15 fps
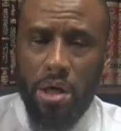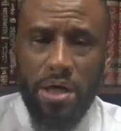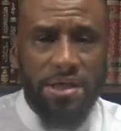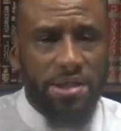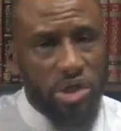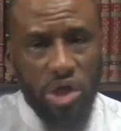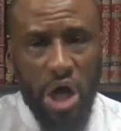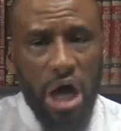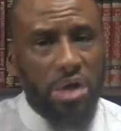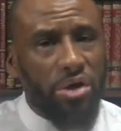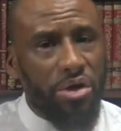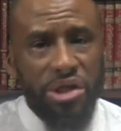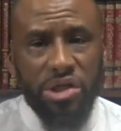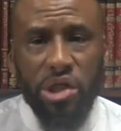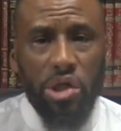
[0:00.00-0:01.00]
He's a
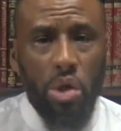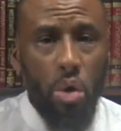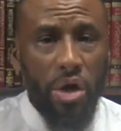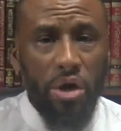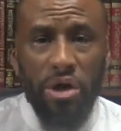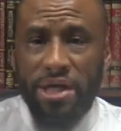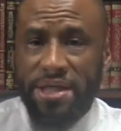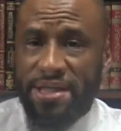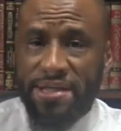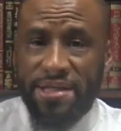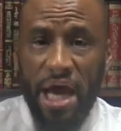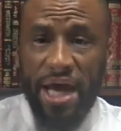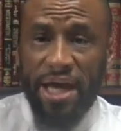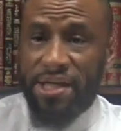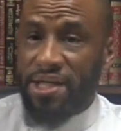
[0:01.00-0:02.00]
doctor, he's a lawyer, he's a
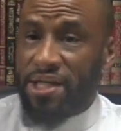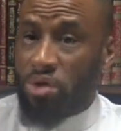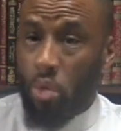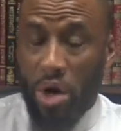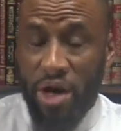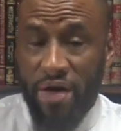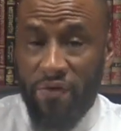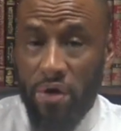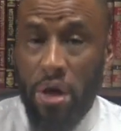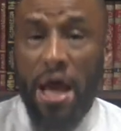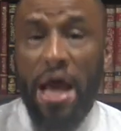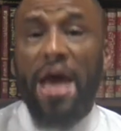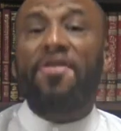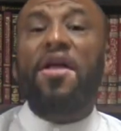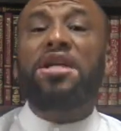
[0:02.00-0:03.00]
scientist, whatever.
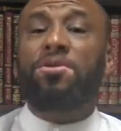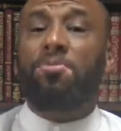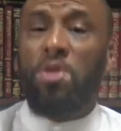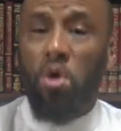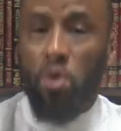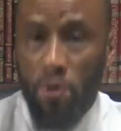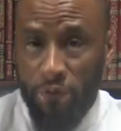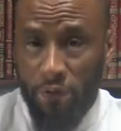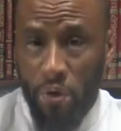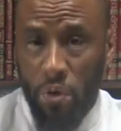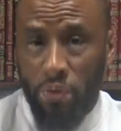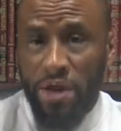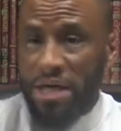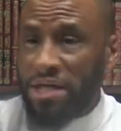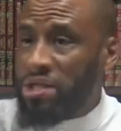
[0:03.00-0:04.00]
And that's beautiful
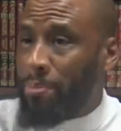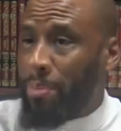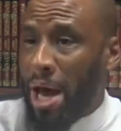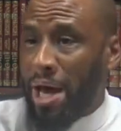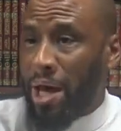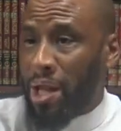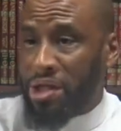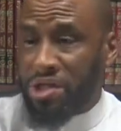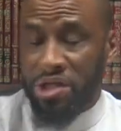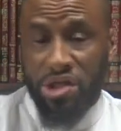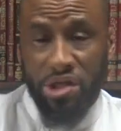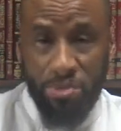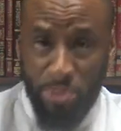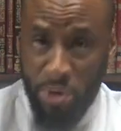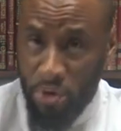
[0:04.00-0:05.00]
that he's a biologist.
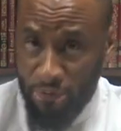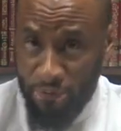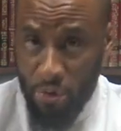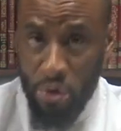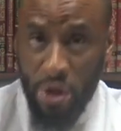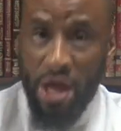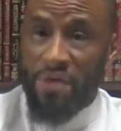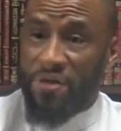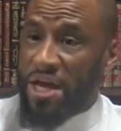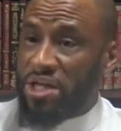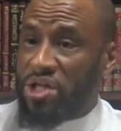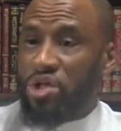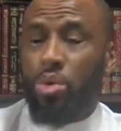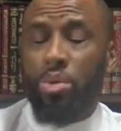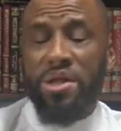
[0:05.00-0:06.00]
It's beautiful that
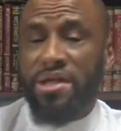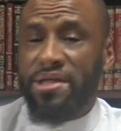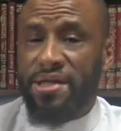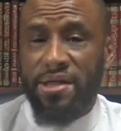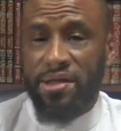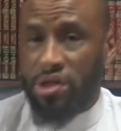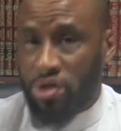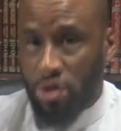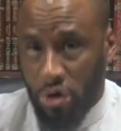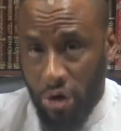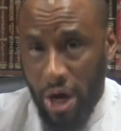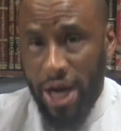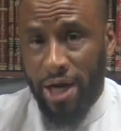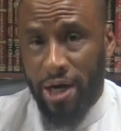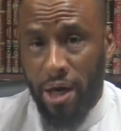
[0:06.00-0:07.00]
he's doing these things. These are
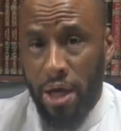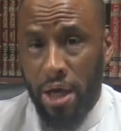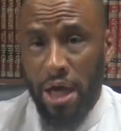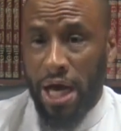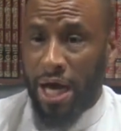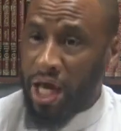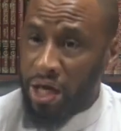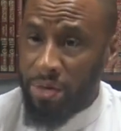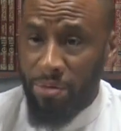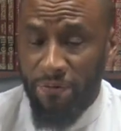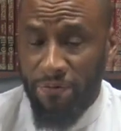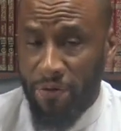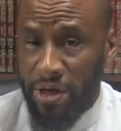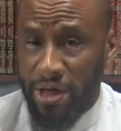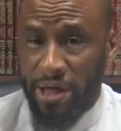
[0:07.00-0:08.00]
great a khidma
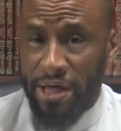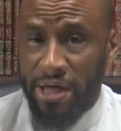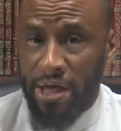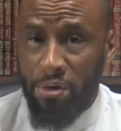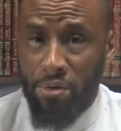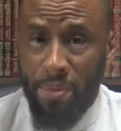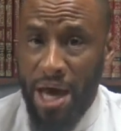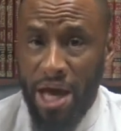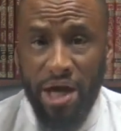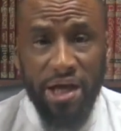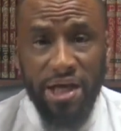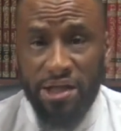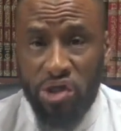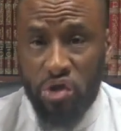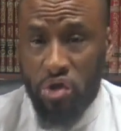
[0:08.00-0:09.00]
for
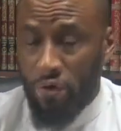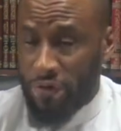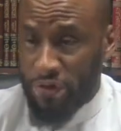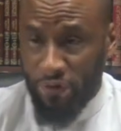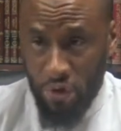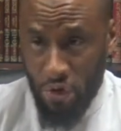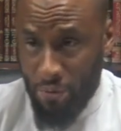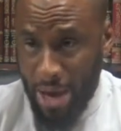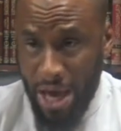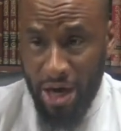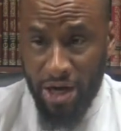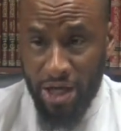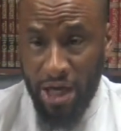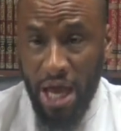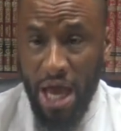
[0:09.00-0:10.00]
humanity. It's a service for
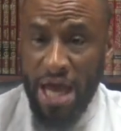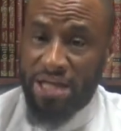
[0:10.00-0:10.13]
humanity.